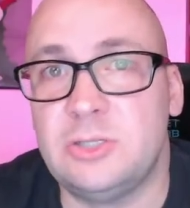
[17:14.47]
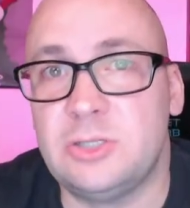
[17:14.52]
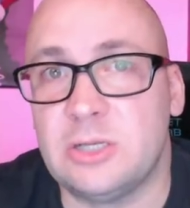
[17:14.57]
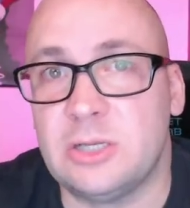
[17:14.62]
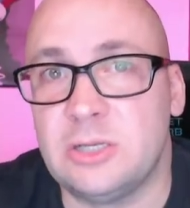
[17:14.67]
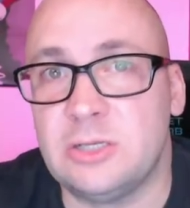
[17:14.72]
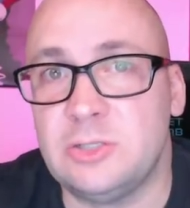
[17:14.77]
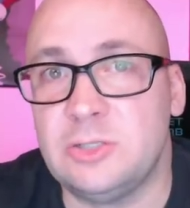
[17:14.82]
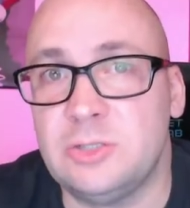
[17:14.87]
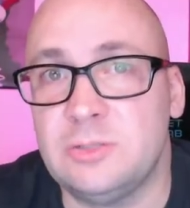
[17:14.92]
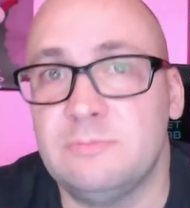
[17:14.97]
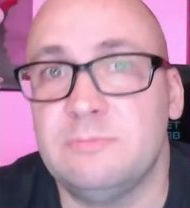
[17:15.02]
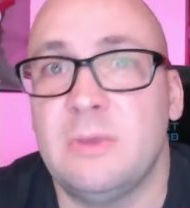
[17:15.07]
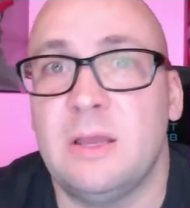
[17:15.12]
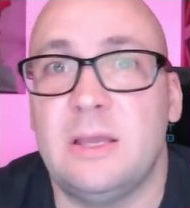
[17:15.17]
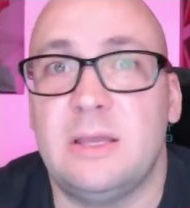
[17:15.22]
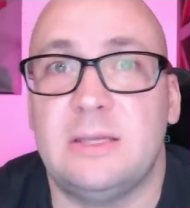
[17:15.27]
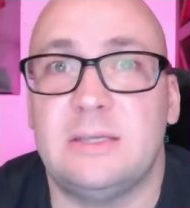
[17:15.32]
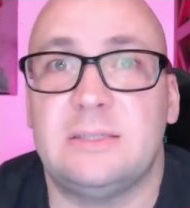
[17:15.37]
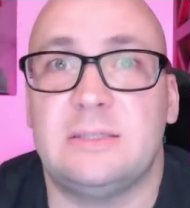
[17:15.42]
change
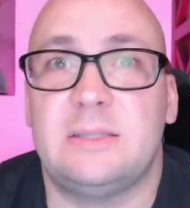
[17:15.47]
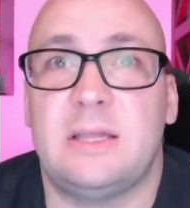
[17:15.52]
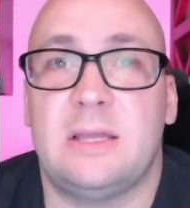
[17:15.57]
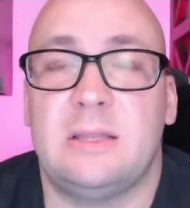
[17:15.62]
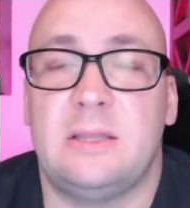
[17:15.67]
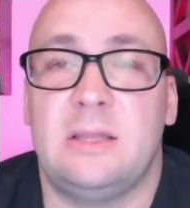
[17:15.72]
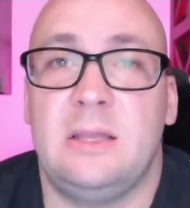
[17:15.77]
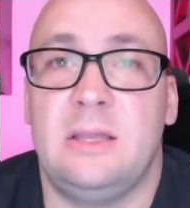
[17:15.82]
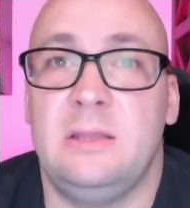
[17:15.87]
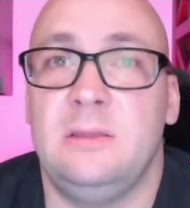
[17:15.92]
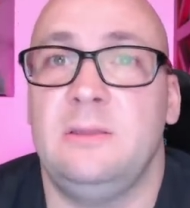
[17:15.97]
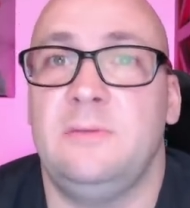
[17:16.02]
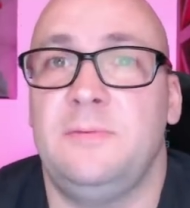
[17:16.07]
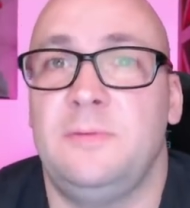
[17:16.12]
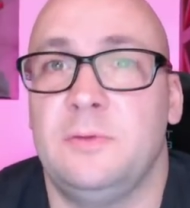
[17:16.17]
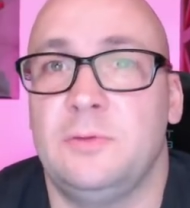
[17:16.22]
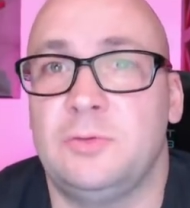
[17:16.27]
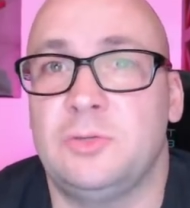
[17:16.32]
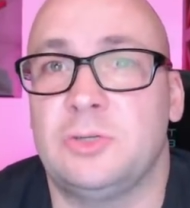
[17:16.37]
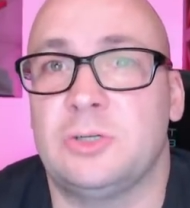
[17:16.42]
is that in the
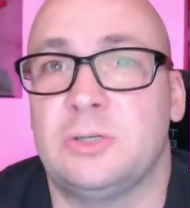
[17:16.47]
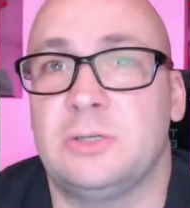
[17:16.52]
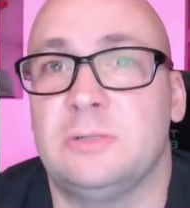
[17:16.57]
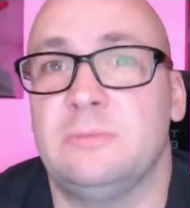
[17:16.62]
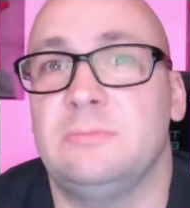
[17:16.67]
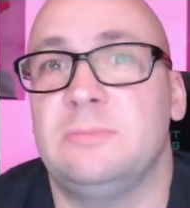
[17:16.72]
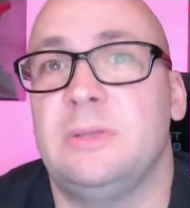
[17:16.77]
future,